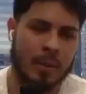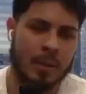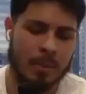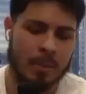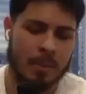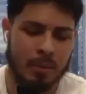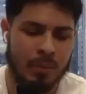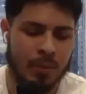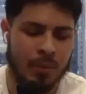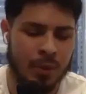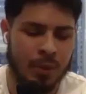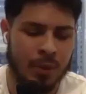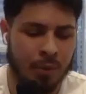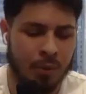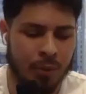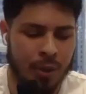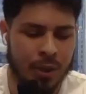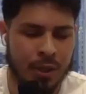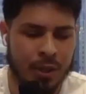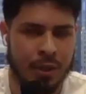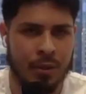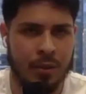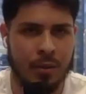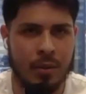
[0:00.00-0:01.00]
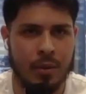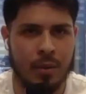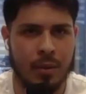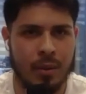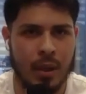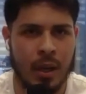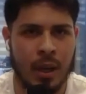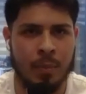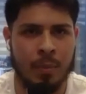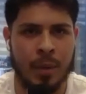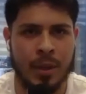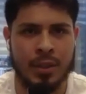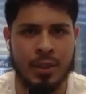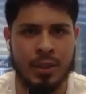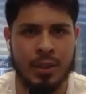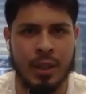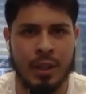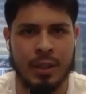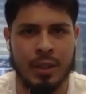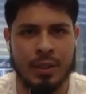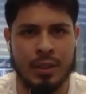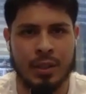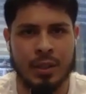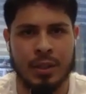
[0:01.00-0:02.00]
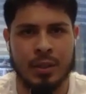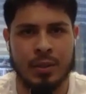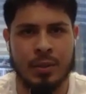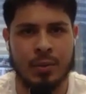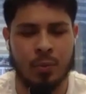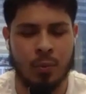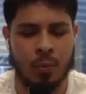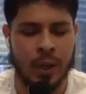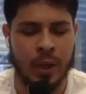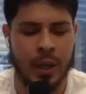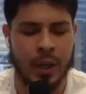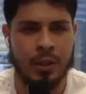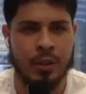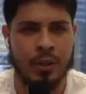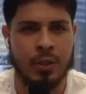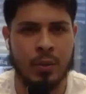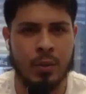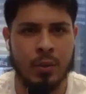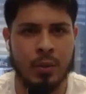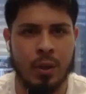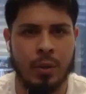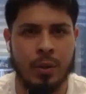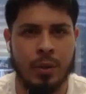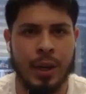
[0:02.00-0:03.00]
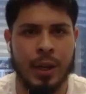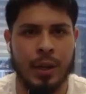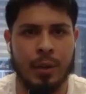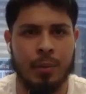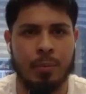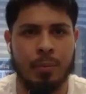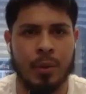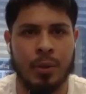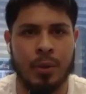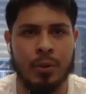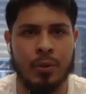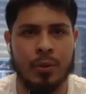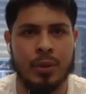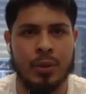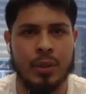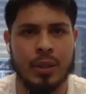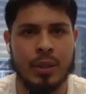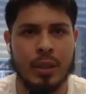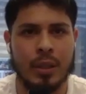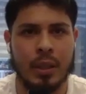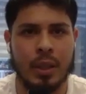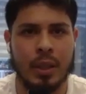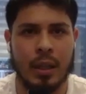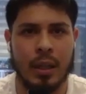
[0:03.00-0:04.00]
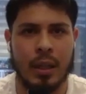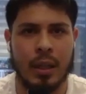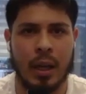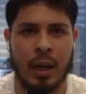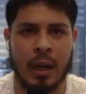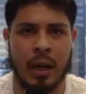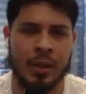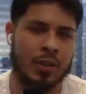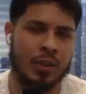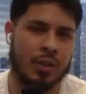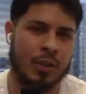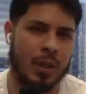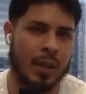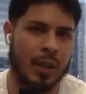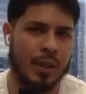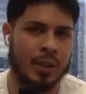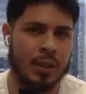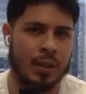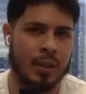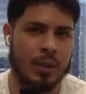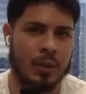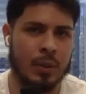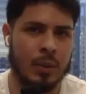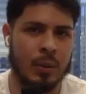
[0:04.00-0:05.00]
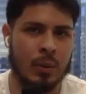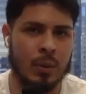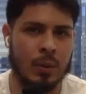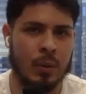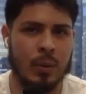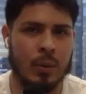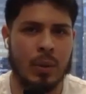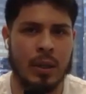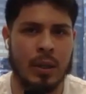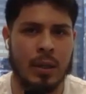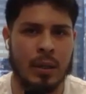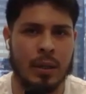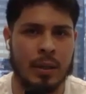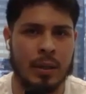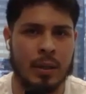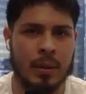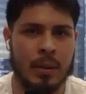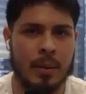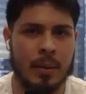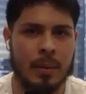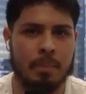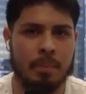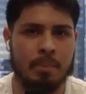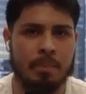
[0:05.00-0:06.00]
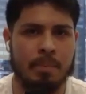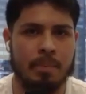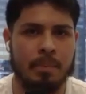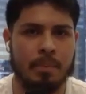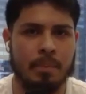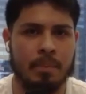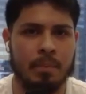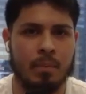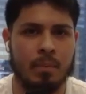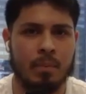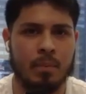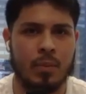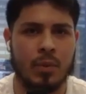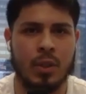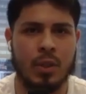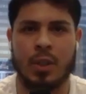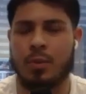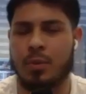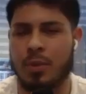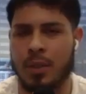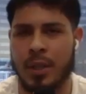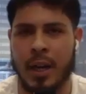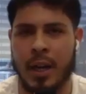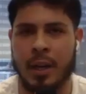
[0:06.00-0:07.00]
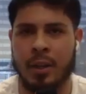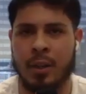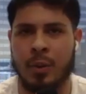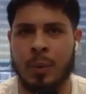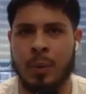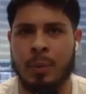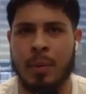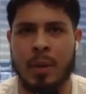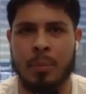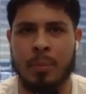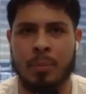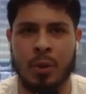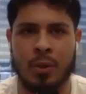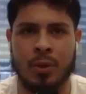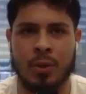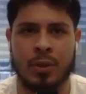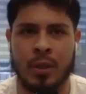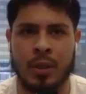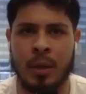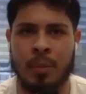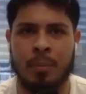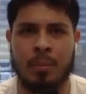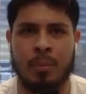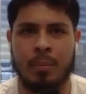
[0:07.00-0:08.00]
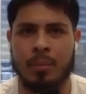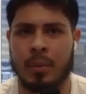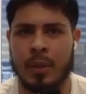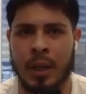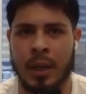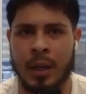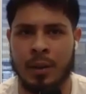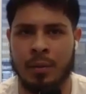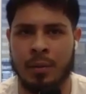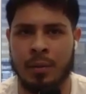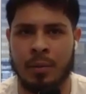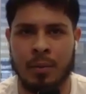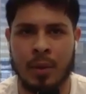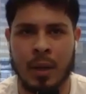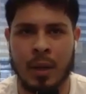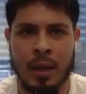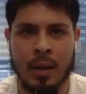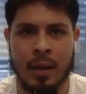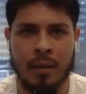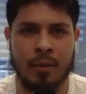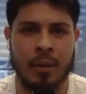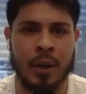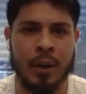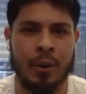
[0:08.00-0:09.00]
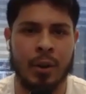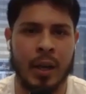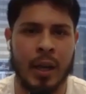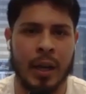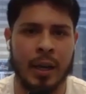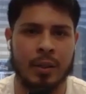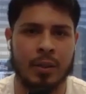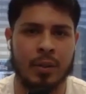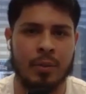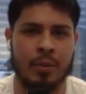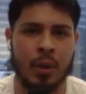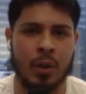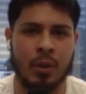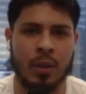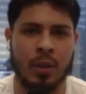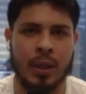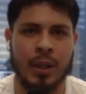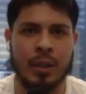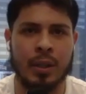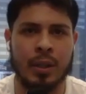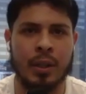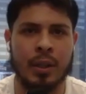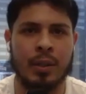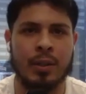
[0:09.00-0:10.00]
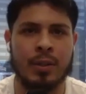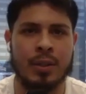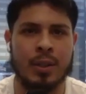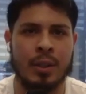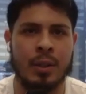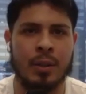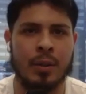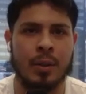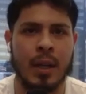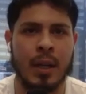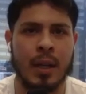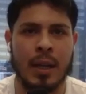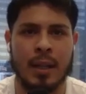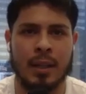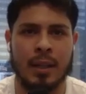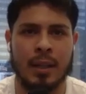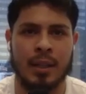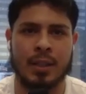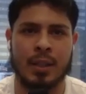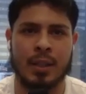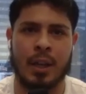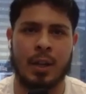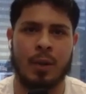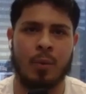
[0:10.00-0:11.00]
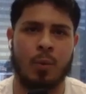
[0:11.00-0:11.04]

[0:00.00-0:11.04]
Um, the only reason I mention that is because when I do go ahead and post, I just like to, uh, you know, tag you in my post. I'm kind of very active on LinkedIn, so that's kind